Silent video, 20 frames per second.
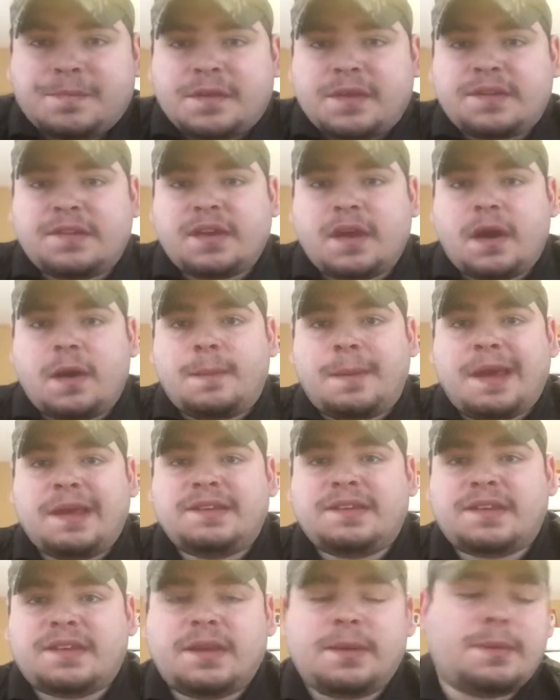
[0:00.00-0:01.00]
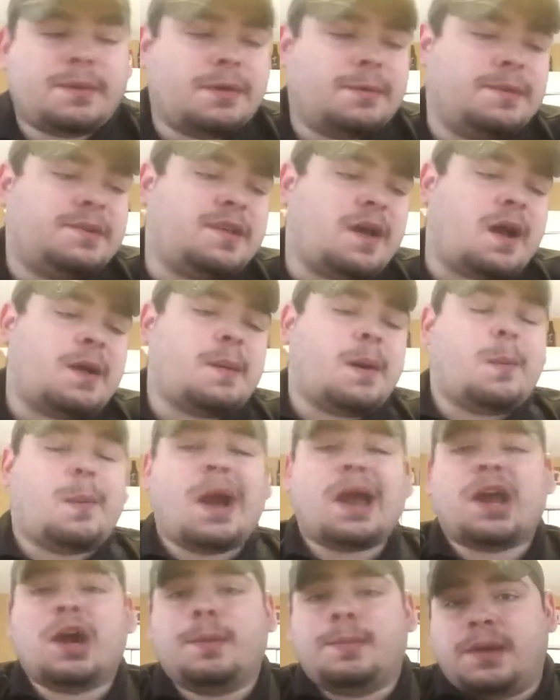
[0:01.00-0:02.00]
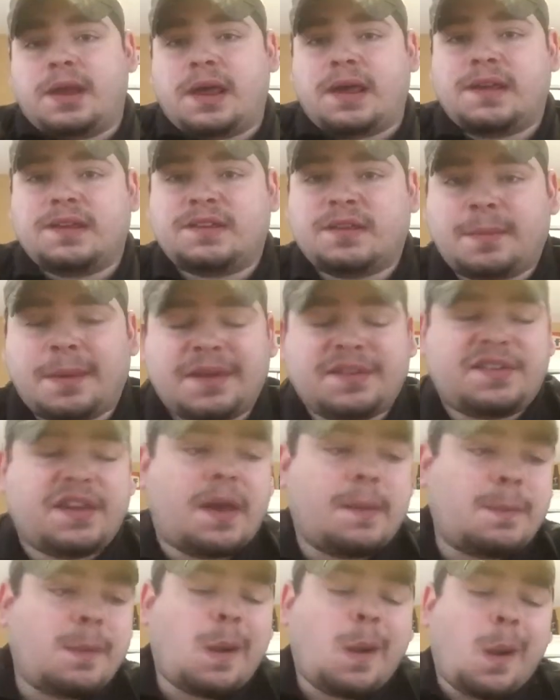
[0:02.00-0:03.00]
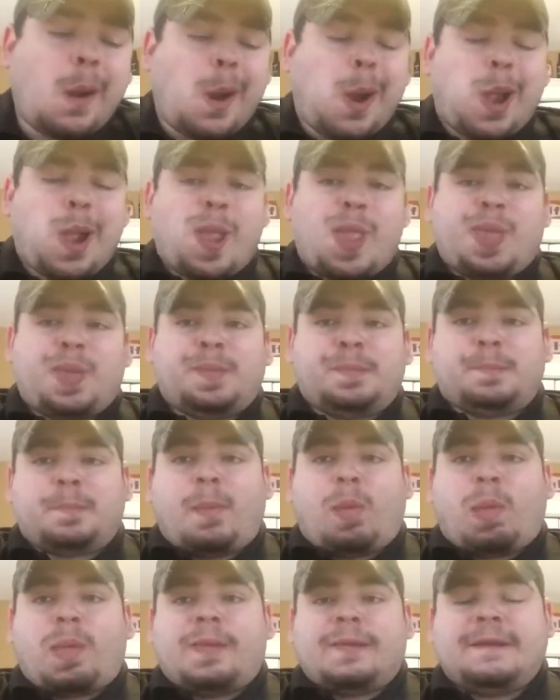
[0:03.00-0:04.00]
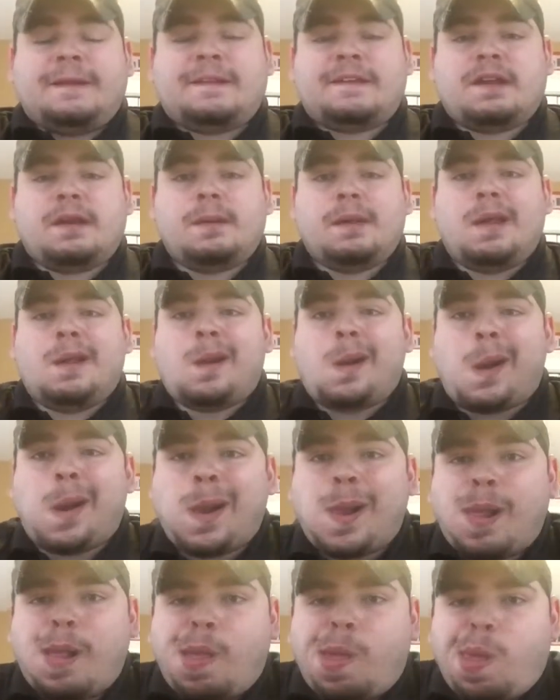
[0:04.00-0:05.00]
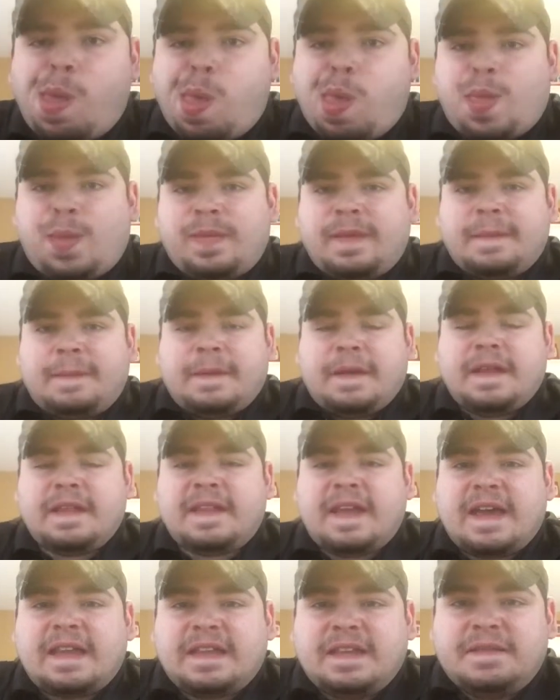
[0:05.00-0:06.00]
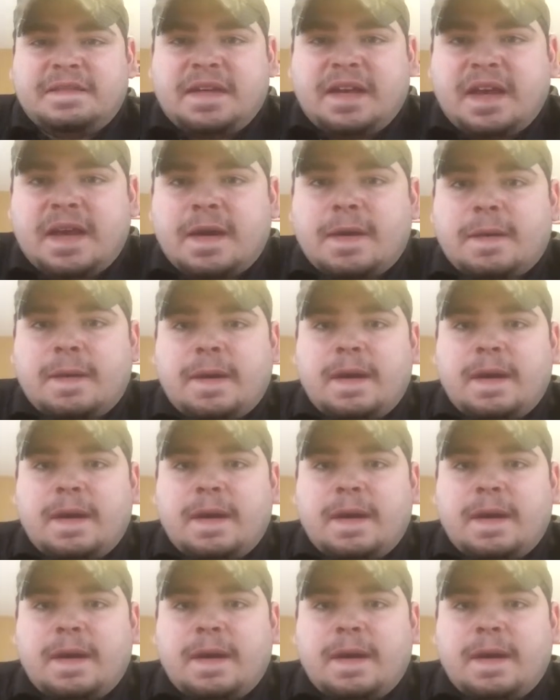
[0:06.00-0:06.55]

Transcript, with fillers: So basically, we're gonna be talking about why Copenhagen is the best dip. It's gonna be a pretty lengthy video.